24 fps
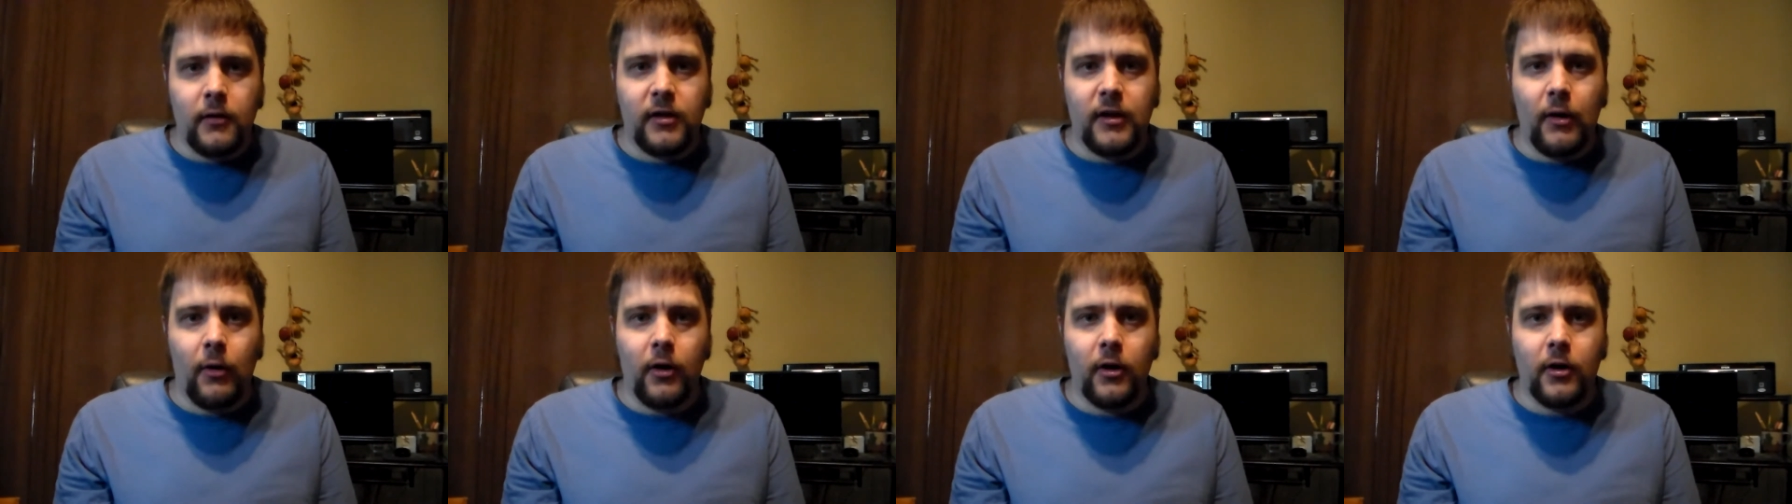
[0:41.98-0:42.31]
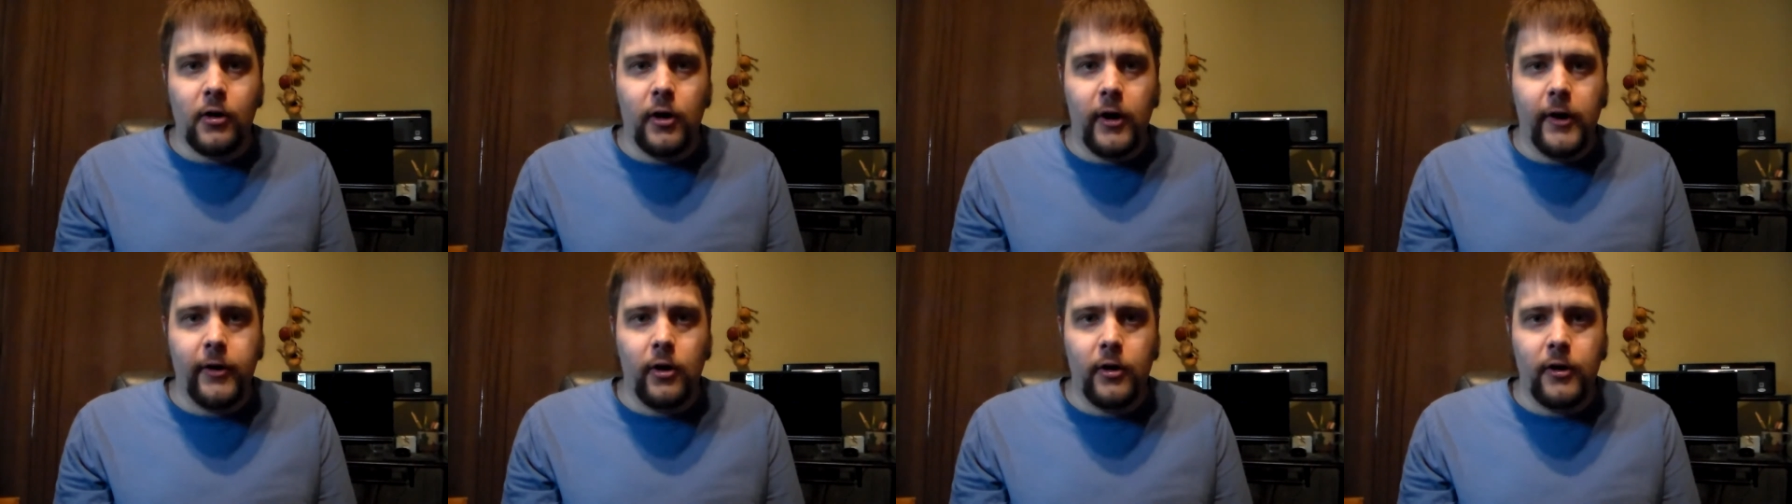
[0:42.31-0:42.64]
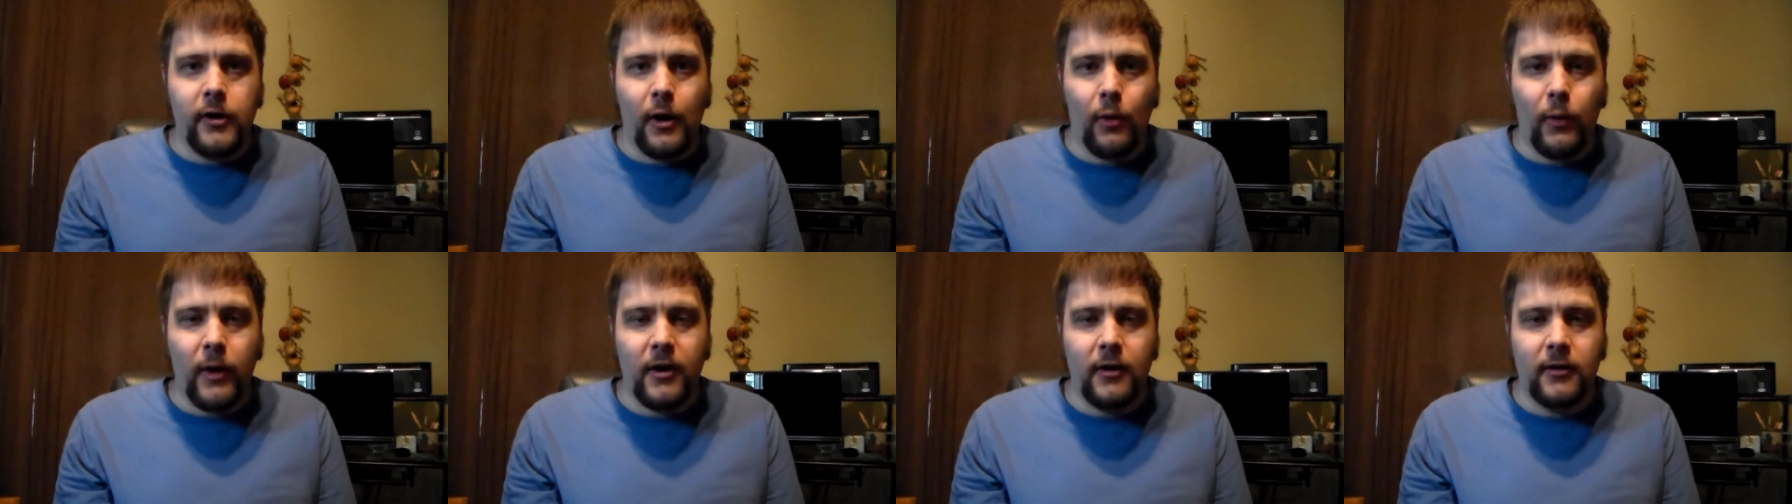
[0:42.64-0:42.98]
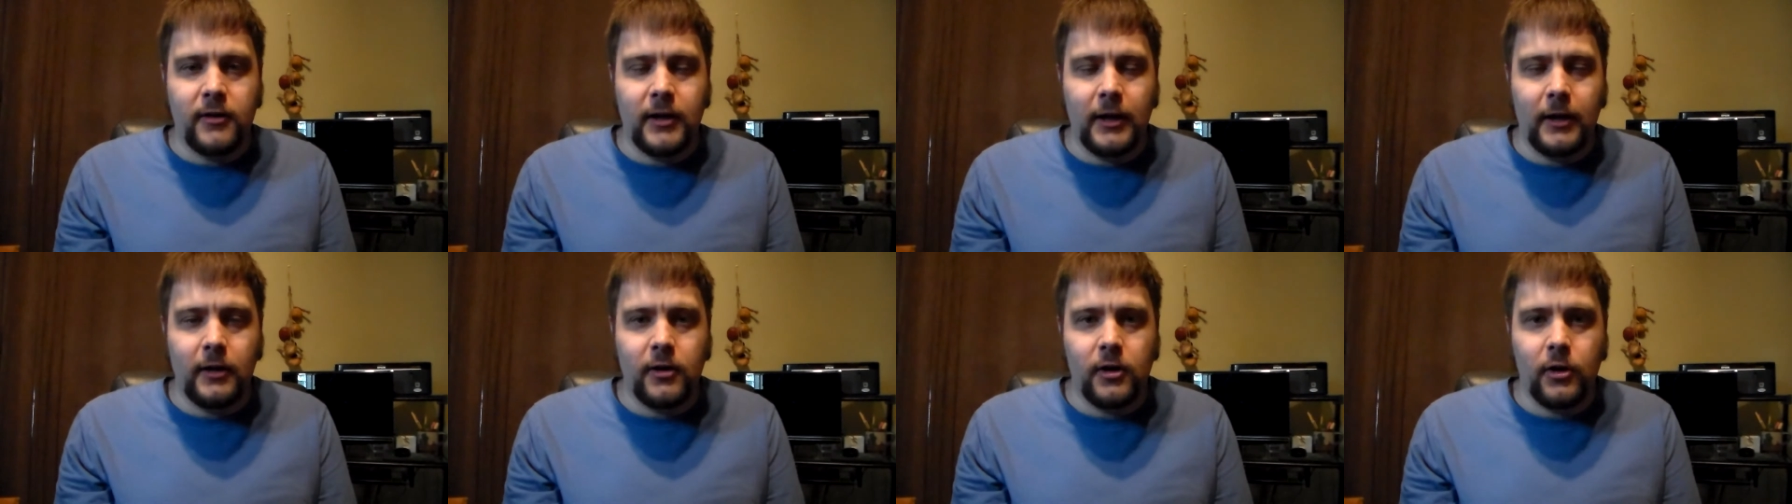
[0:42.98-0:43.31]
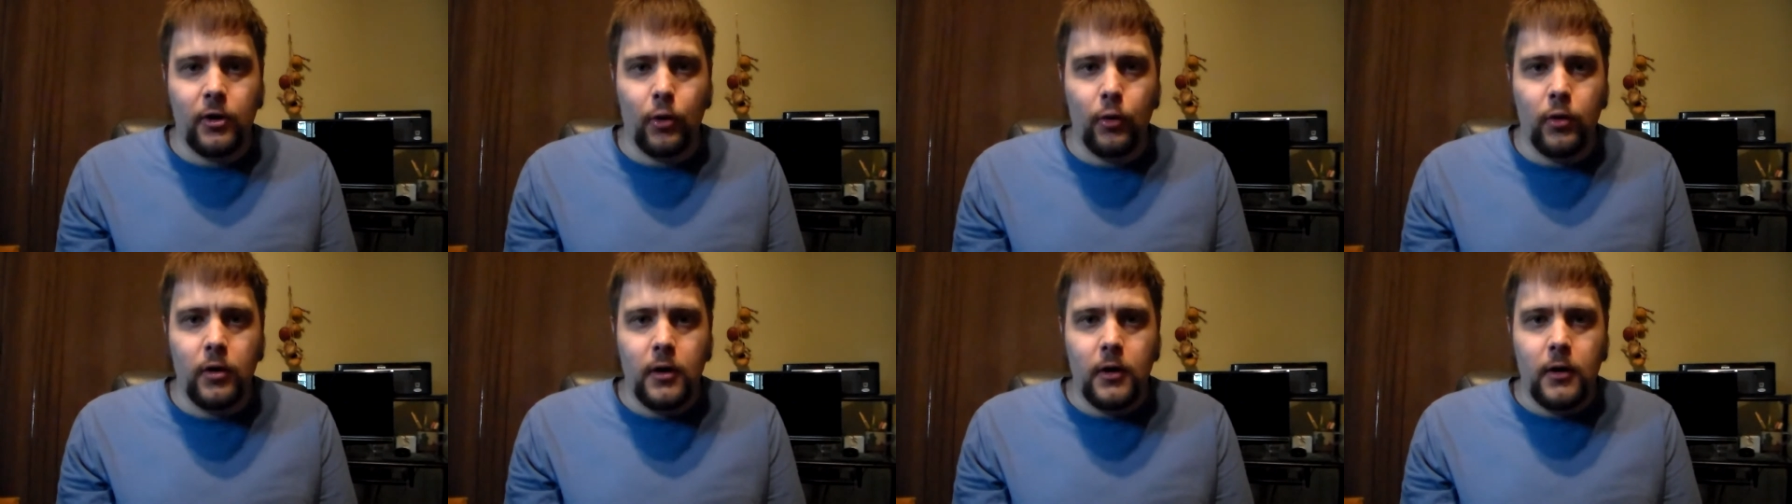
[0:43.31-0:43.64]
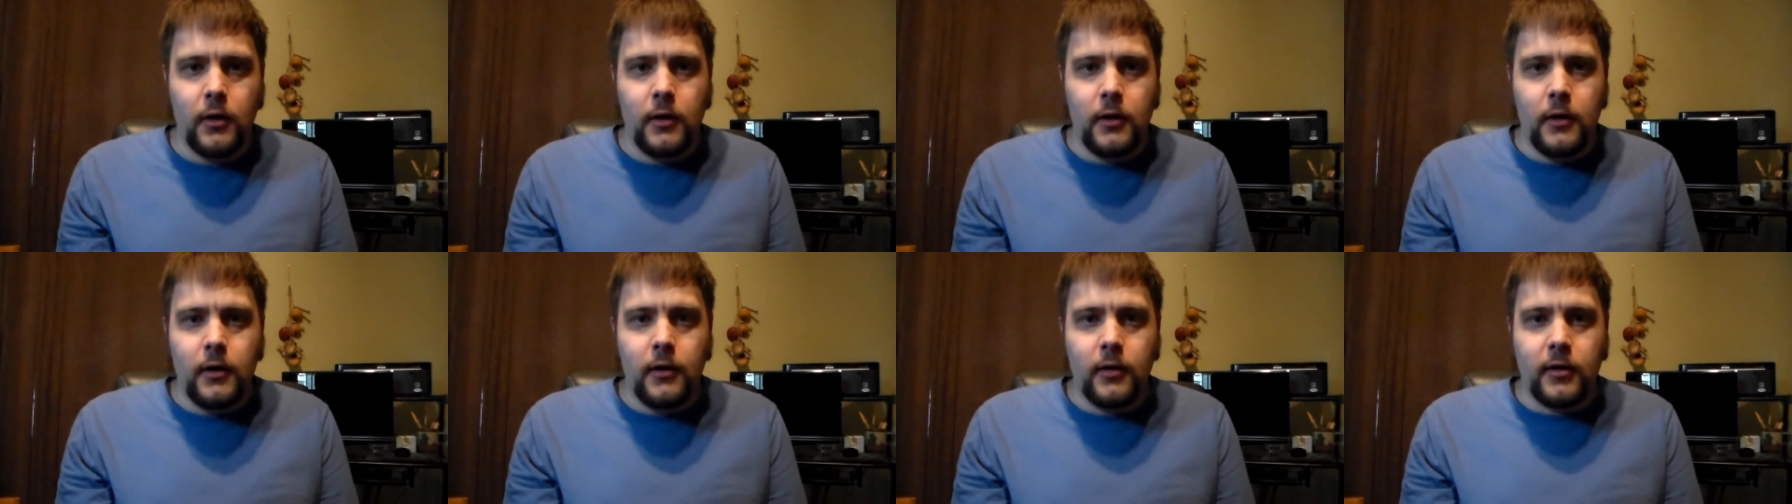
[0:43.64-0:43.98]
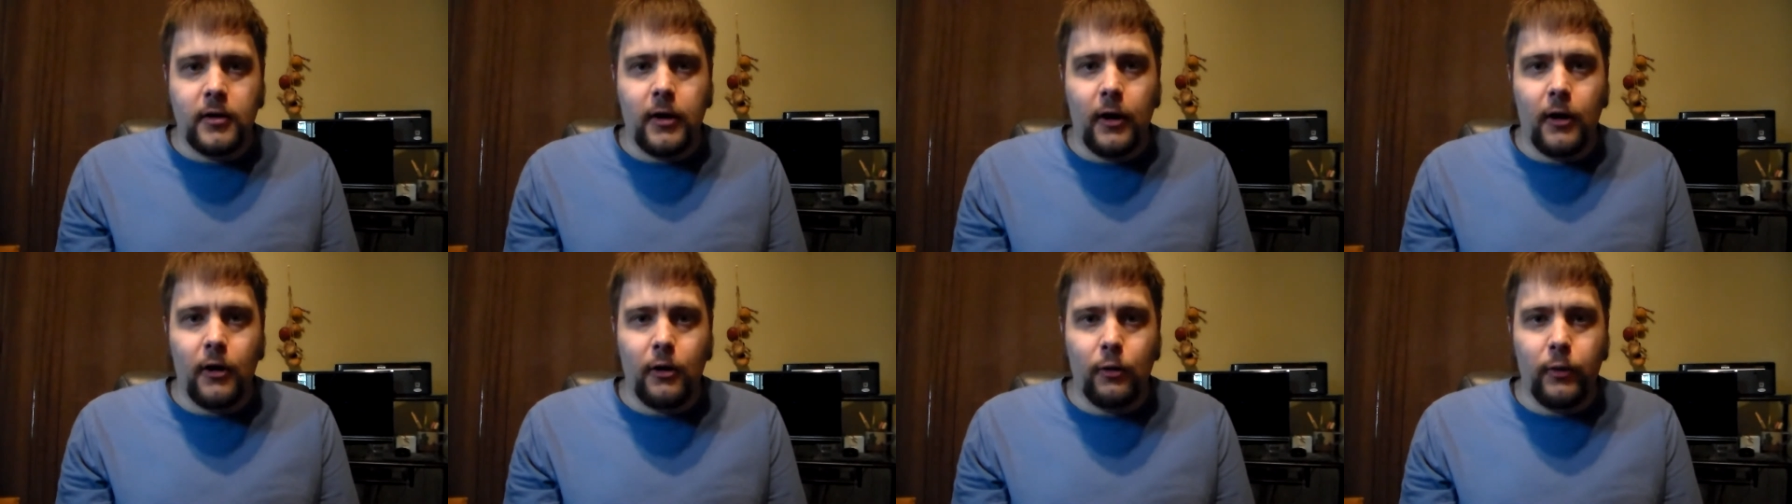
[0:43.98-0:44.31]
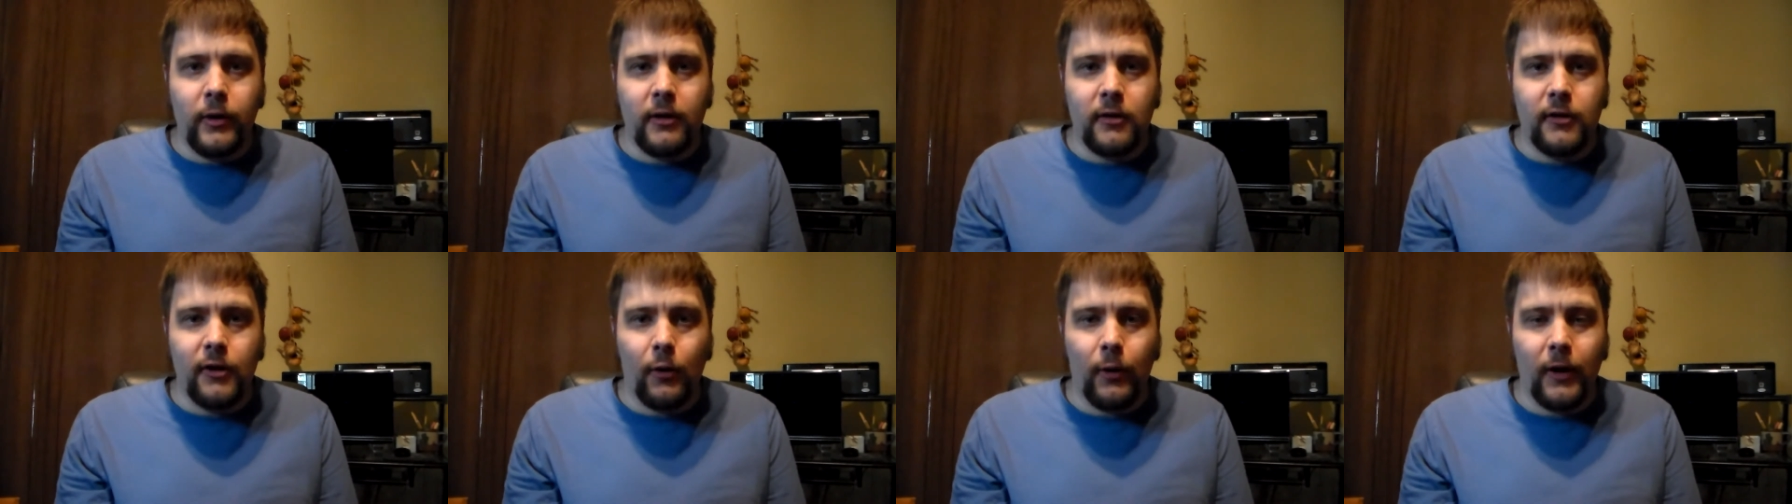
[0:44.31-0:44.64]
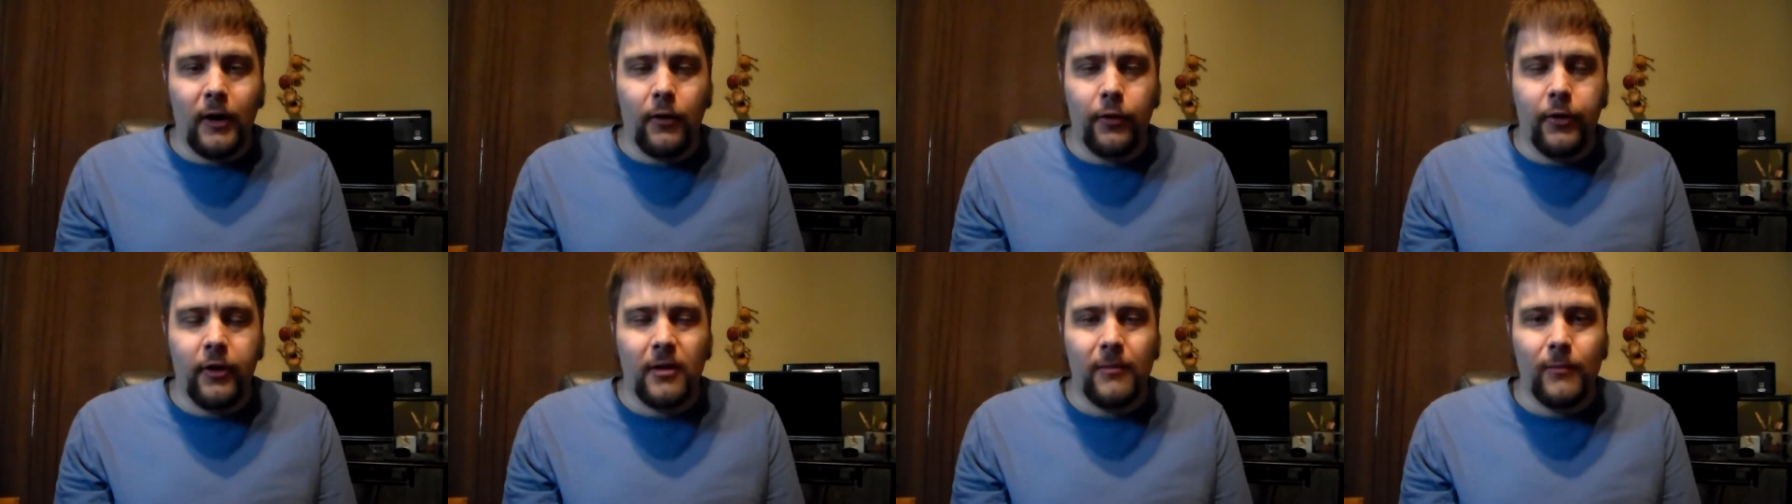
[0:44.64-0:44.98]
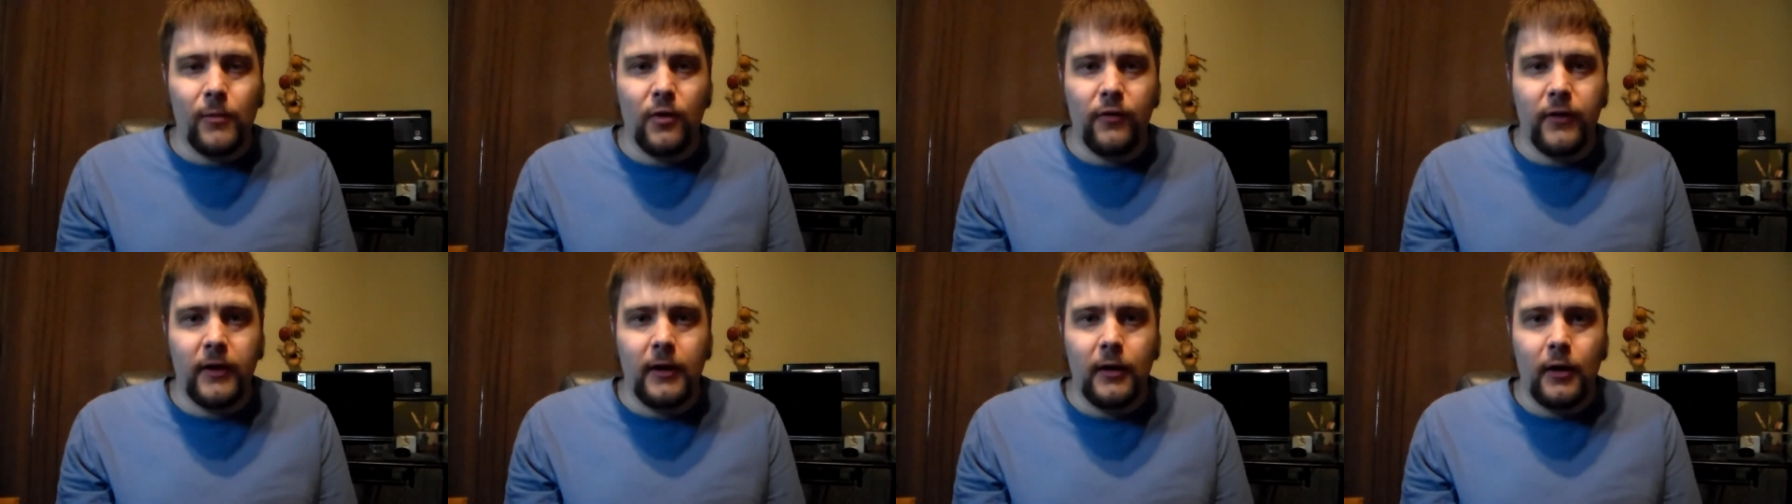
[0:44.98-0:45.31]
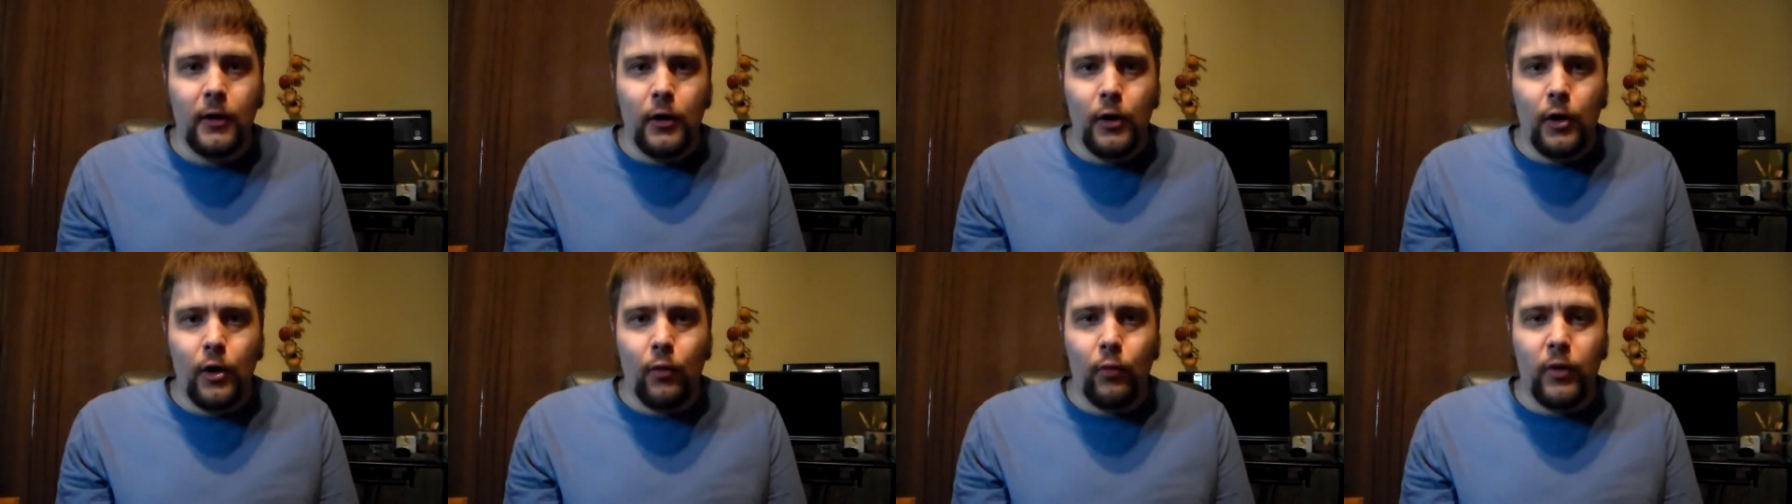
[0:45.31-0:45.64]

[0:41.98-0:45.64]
Sarah Connor narrated T2, Carl Reese narrated this movie.